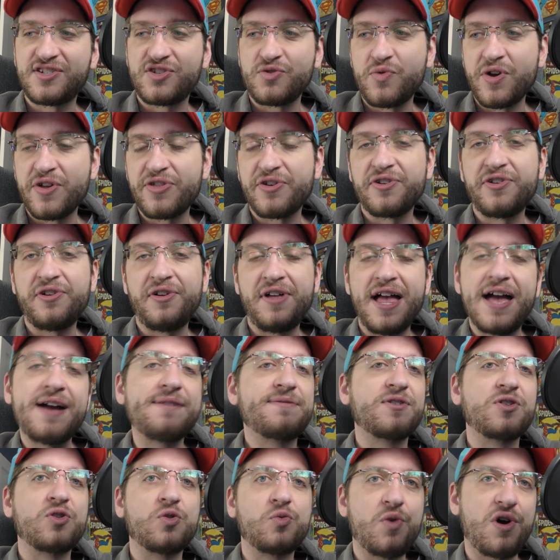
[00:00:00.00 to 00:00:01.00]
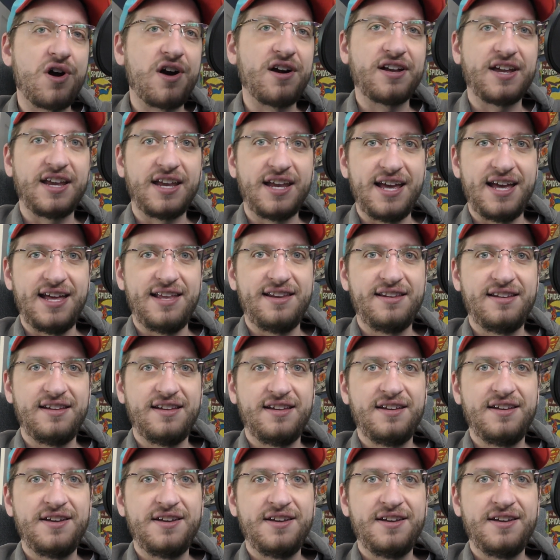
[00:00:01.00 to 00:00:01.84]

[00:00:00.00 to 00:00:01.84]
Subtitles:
to whether he'll ever walk again.